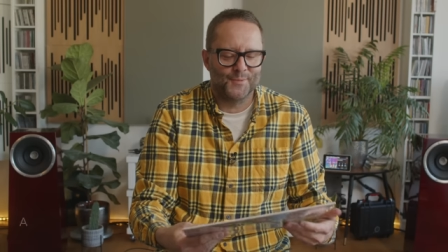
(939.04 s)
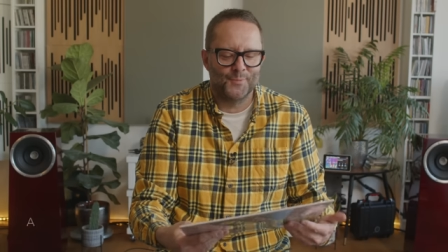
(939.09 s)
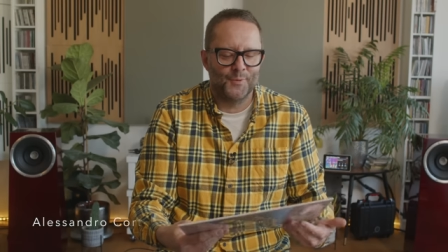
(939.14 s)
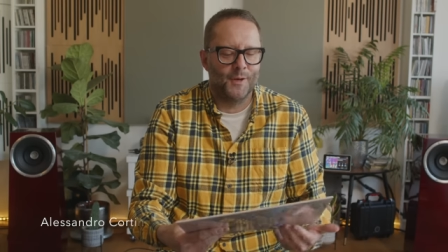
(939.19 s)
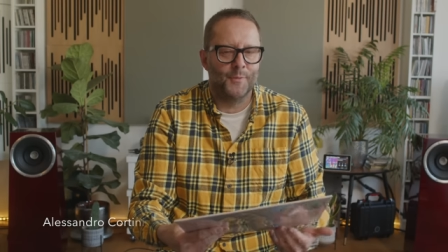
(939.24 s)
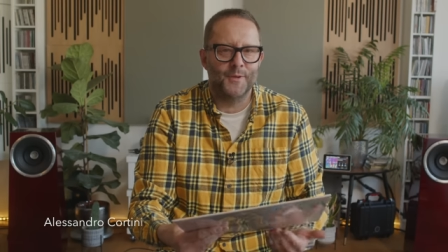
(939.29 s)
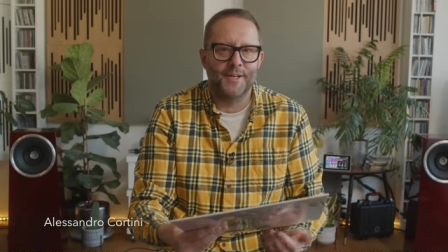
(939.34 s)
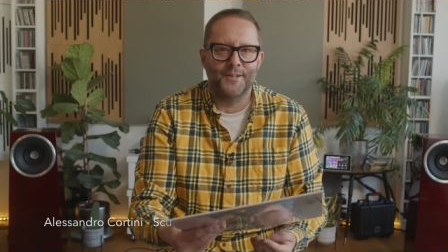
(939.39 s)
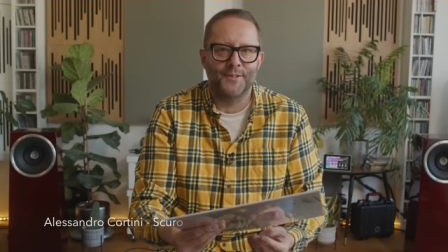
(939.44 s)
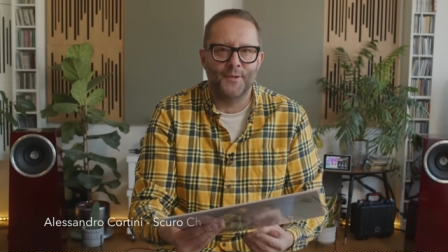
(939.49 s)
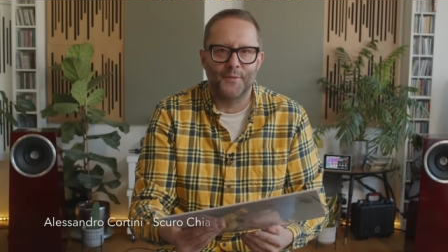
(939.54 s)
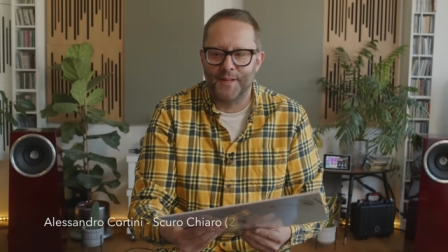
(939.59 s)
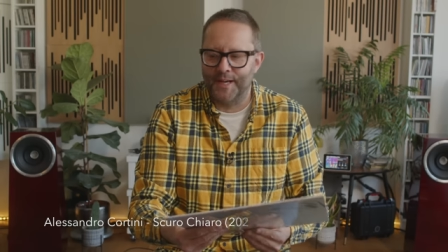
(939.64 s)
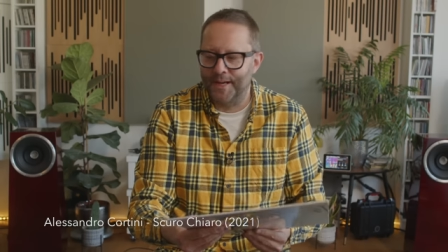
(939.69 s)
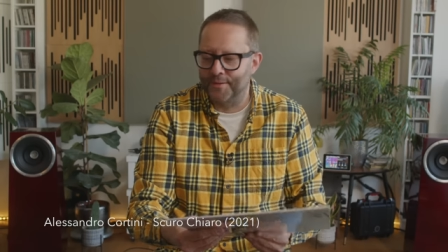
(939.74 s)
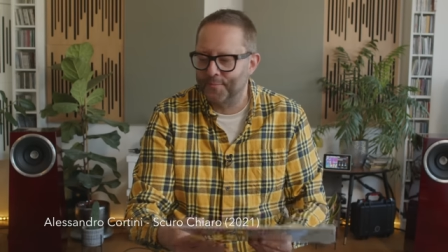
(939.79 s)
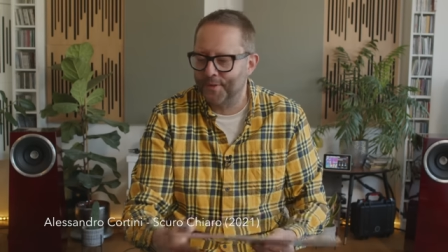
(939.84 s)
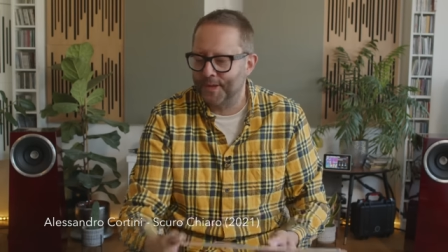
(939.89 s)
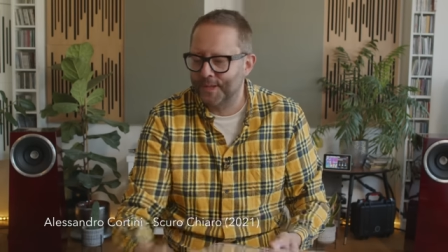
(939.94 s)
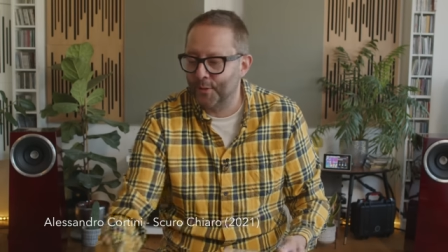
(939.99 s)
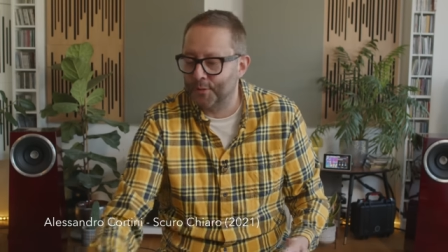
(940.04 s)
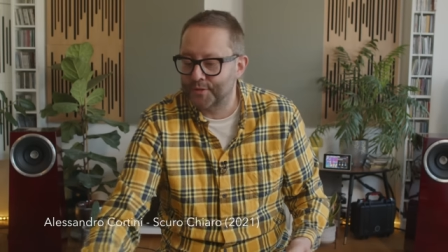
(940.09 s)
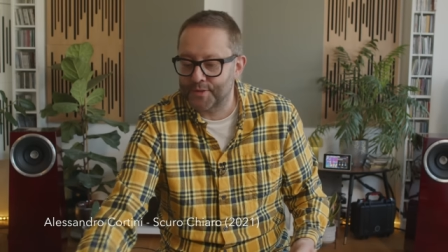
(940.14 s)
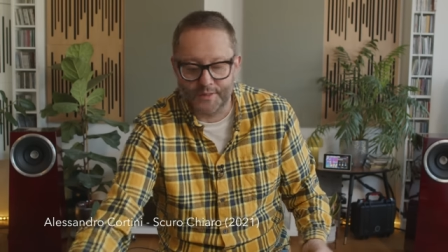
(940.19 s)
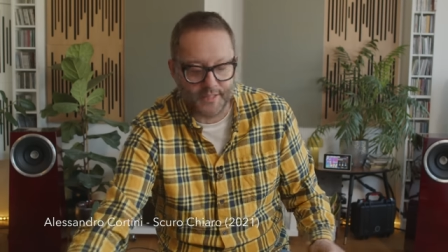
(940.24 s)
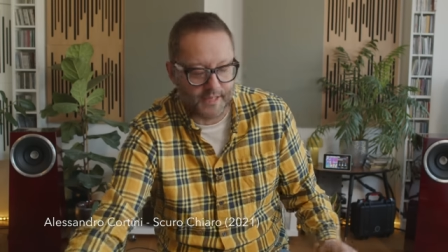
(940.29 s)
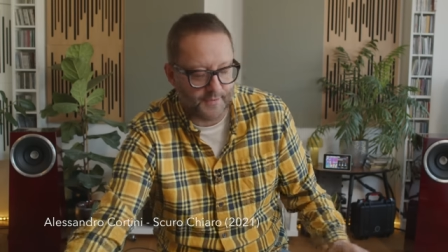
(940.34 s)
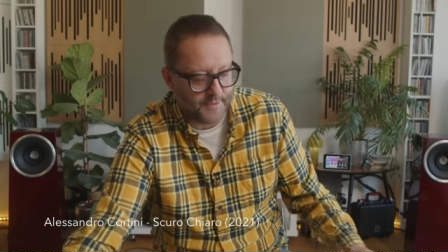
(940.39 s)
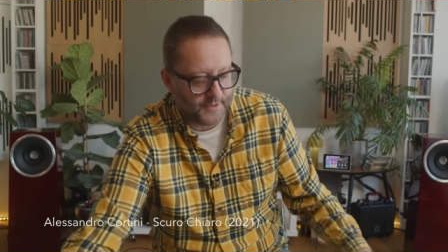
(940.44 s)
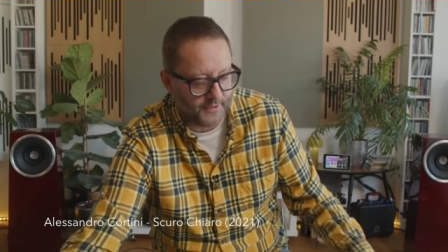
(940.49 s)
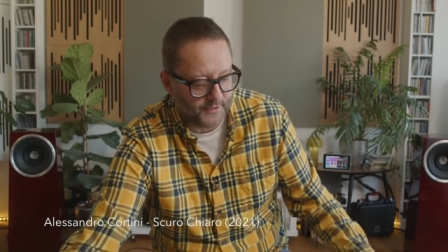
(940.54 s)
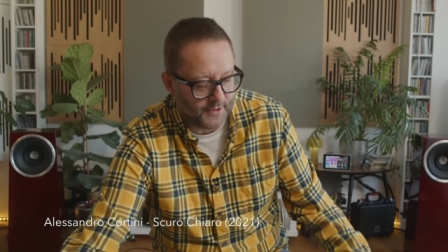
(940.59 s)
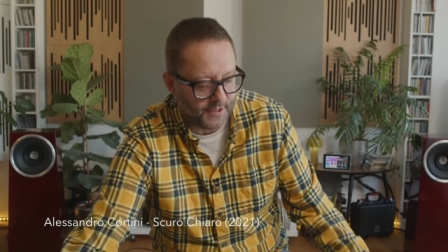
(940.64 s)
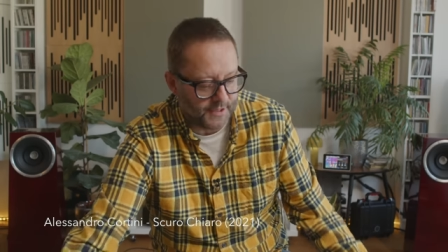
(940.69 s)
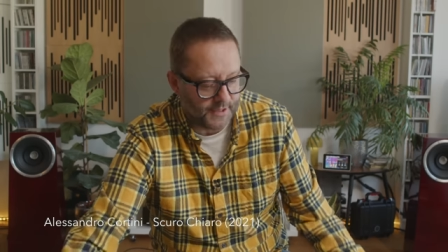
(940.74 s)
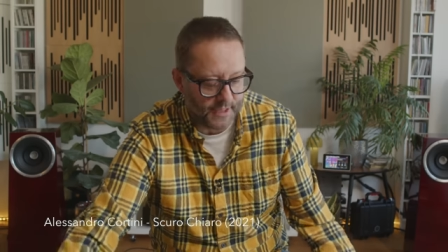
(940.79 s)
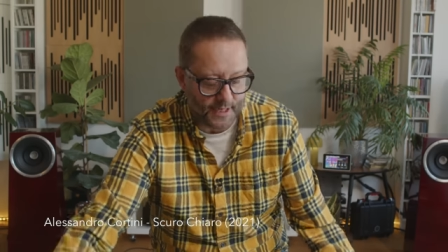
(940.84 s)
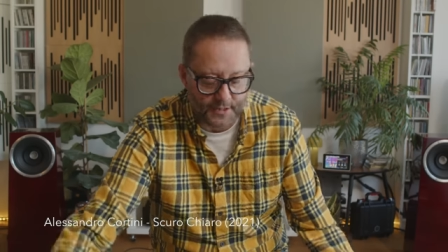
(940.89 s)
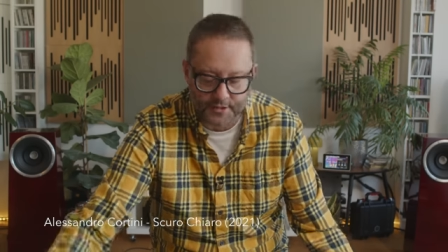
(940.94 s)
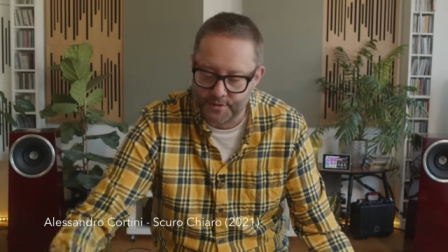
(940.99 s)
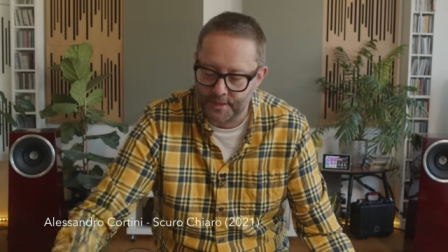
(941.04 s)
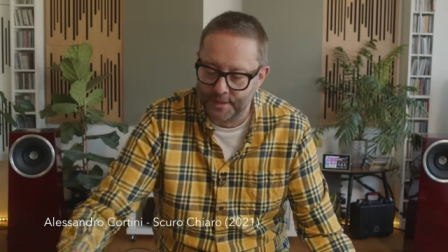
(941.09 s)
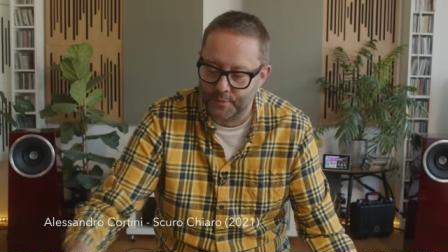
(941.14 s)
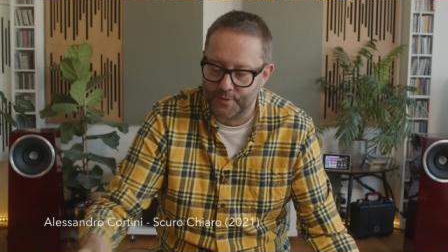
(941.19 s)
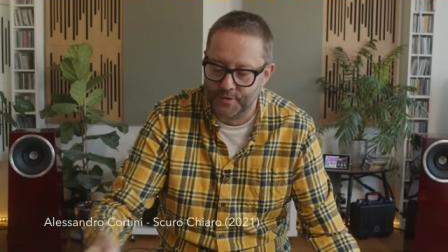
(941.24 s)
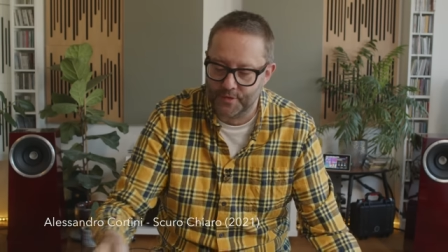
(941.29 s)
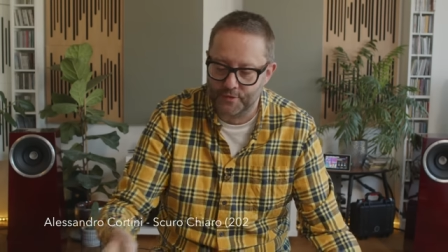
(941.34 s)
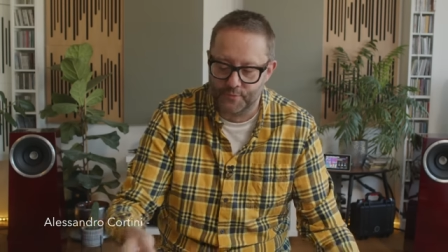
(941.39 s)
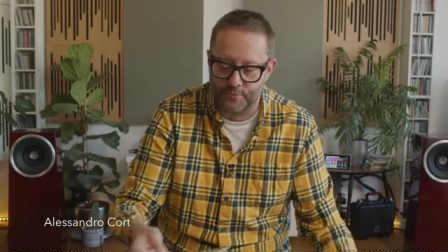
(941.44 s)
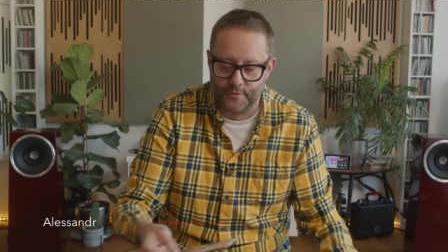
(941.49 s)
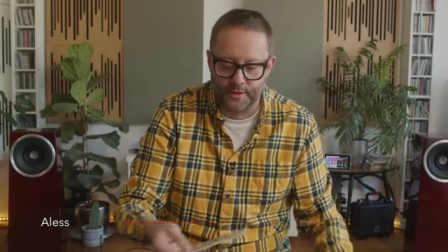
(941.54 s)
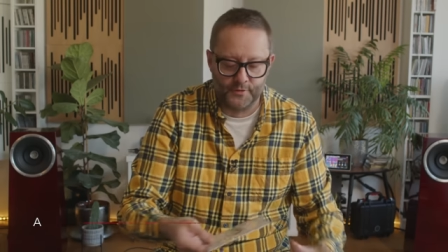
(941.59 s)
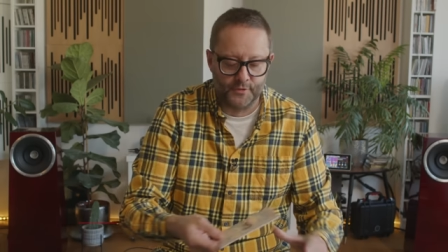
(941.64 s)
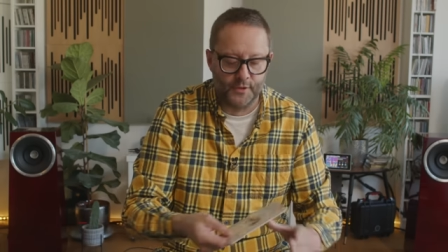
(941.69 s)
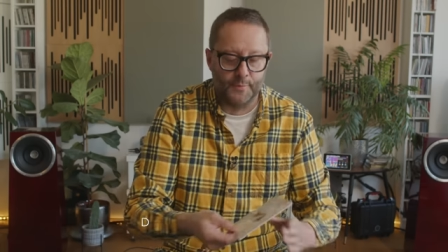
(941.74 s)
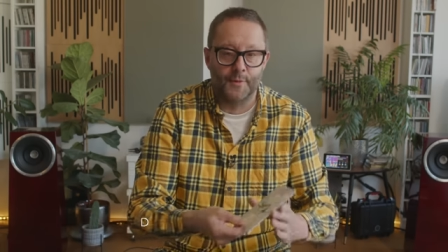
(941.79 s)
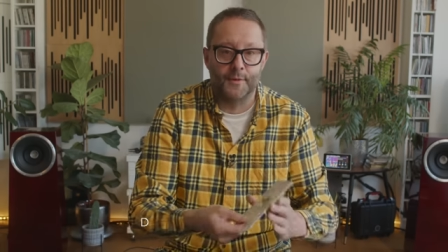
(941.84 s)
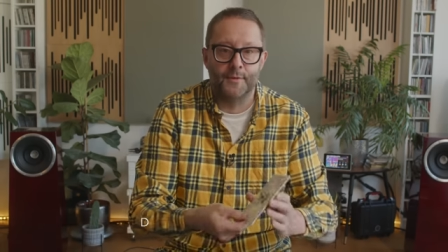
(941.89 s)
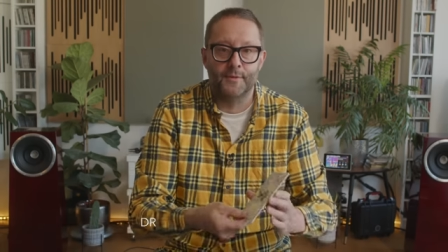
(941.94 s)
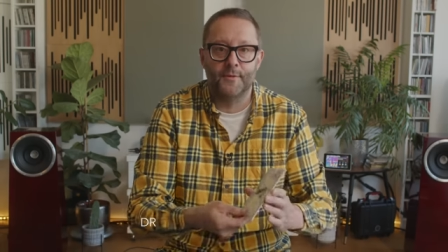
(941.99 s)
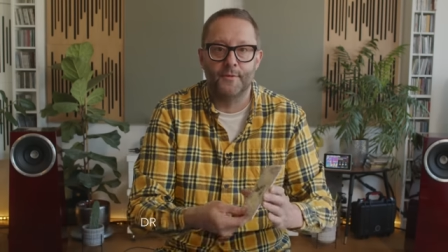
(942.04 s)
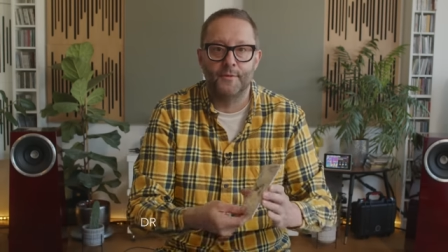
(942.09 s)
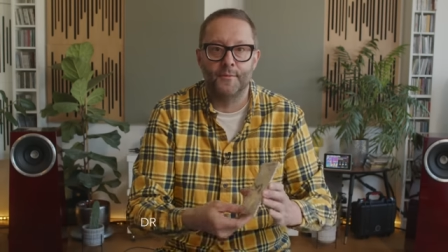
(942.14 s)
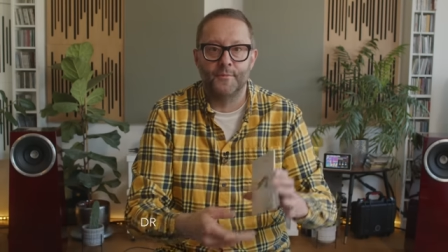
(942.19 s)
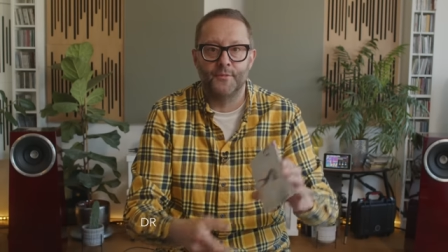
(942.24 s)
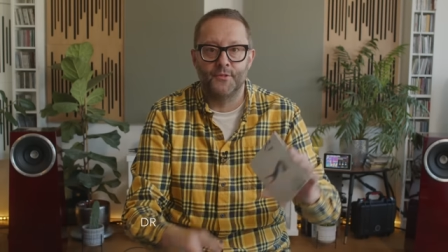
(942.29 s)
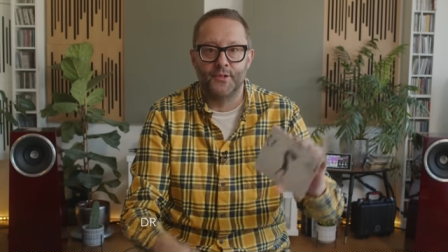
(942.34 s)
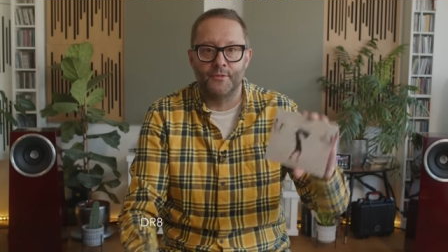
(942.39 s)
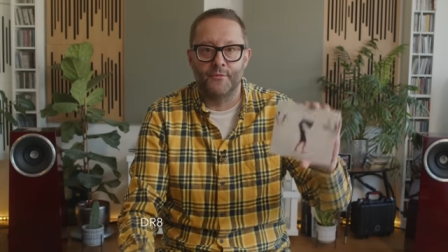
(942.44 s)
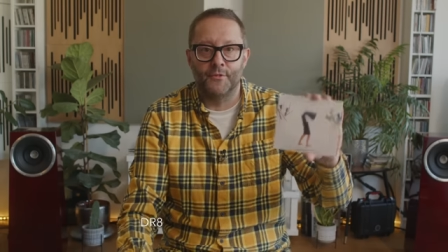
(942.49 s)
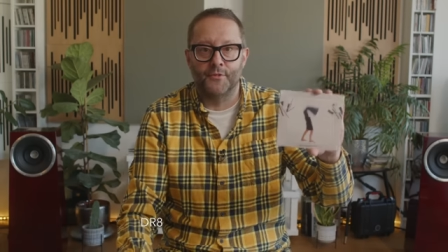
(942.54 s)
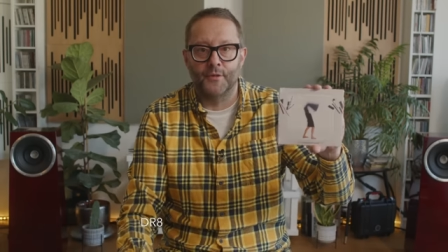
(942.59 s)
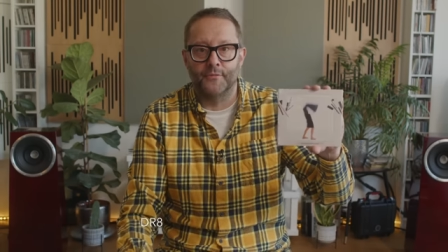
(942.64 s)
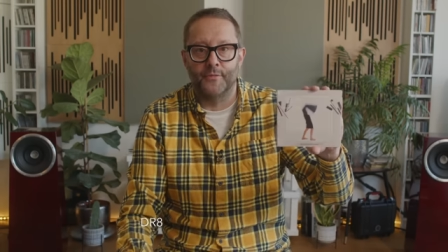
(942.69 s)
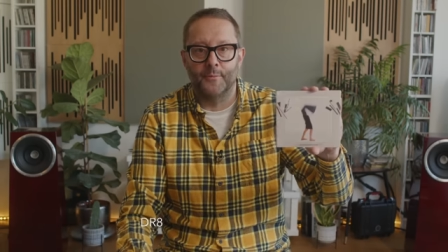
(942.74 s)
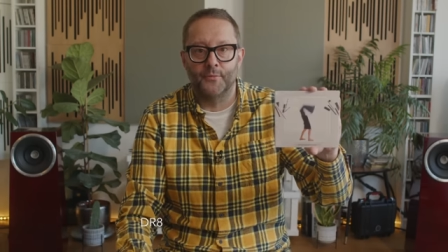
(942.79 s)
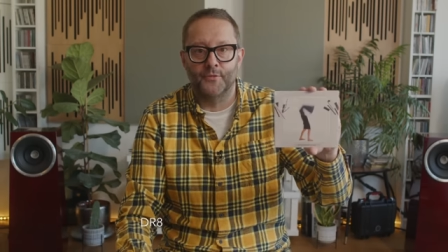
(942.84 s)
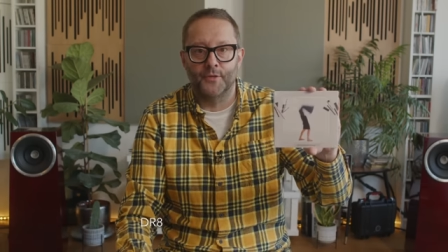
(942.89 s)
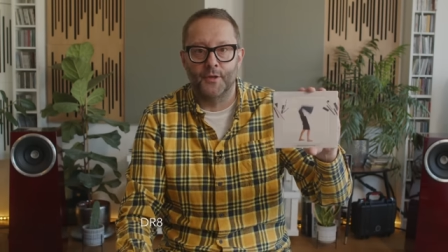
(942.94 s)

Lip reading: Why would I do that? And he also gave me the CD actually, which is really super generous of him.